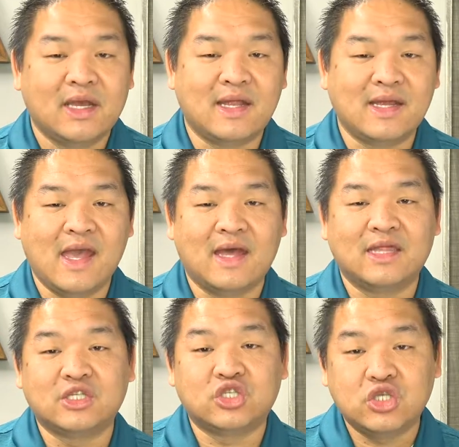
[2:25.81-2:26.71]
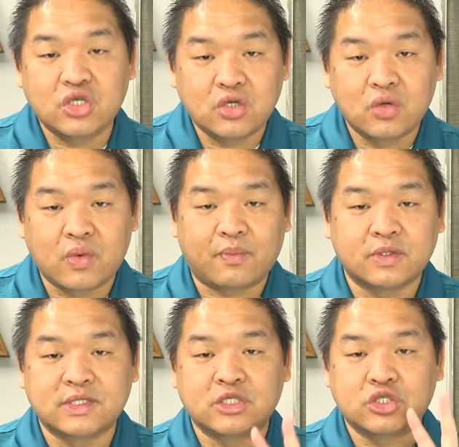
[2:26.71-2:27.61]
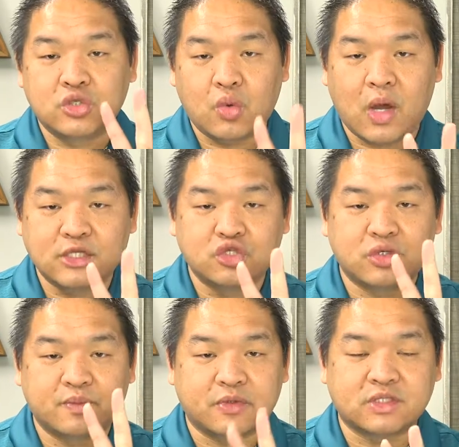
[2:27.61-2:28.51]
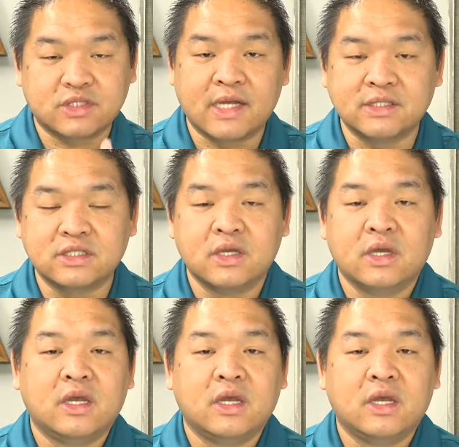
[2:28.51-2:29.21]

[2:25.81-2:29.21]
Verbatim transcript: And again, the two represents 200%.